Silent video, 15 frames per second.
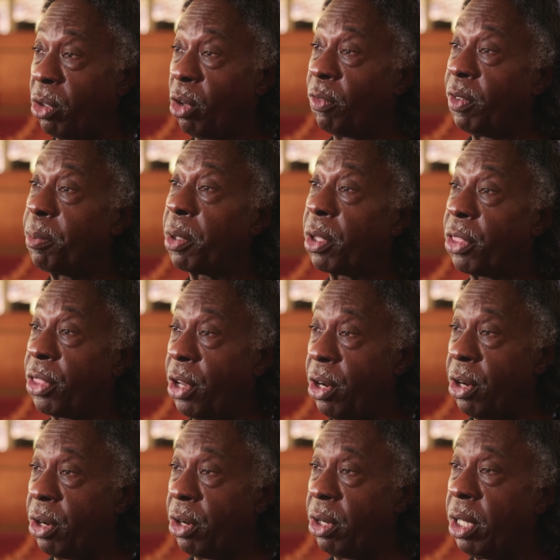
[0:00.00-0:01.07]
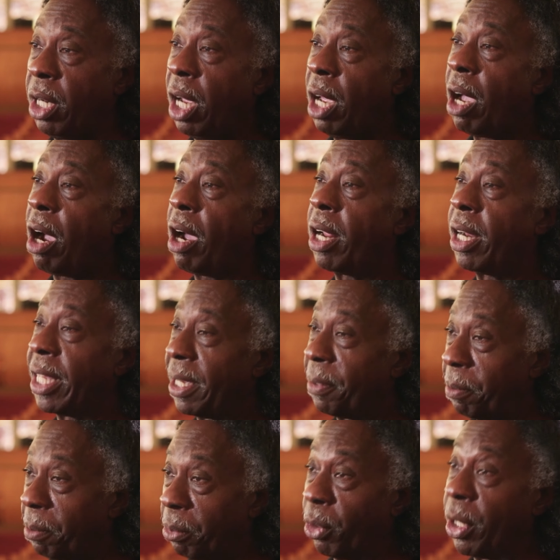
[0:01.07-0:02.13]
November 3rd, uh,
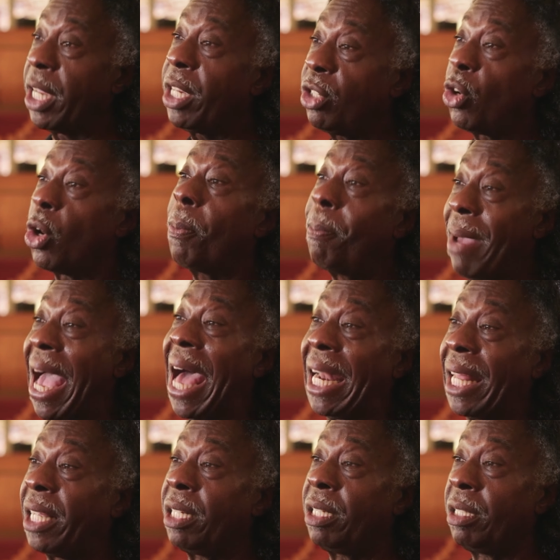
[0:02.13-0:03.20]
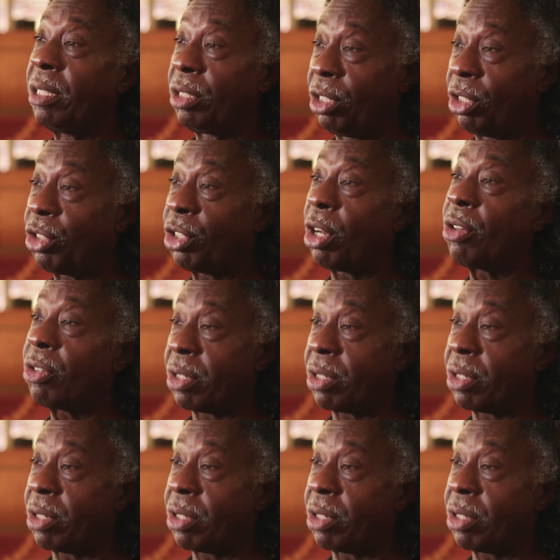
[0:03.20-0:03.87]
Bring Your Ballot to Church